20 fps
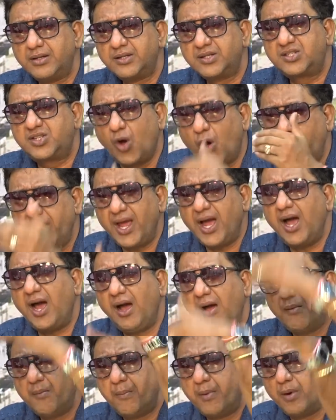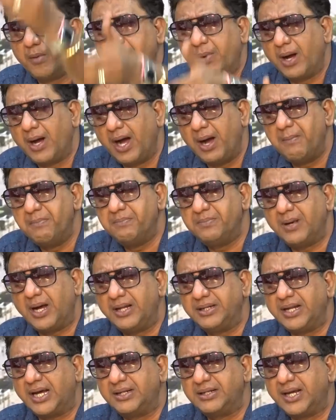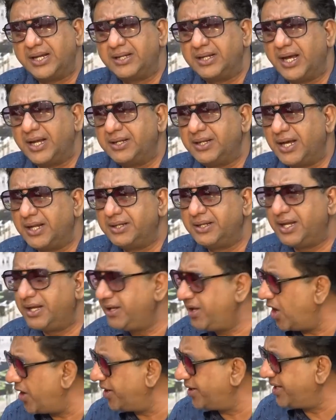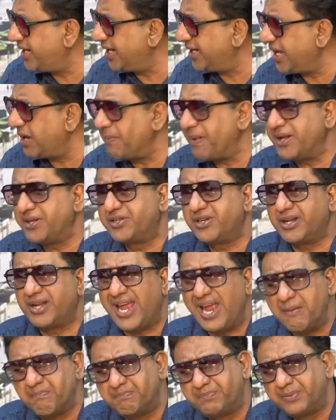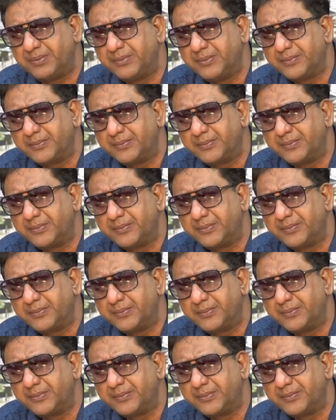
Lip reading: Soya and the other thing that I mentioned, hemp.